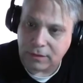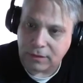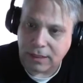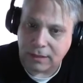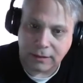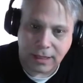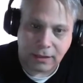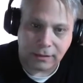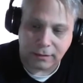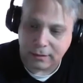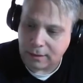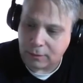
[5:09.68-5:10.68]
at Seattle
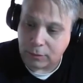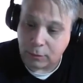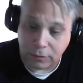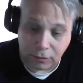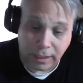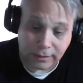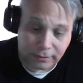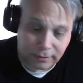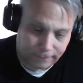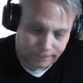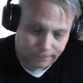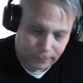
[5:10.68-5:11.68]
Accounting Tech, which was great.
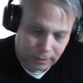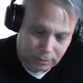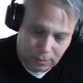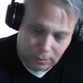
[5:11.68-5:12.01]
So,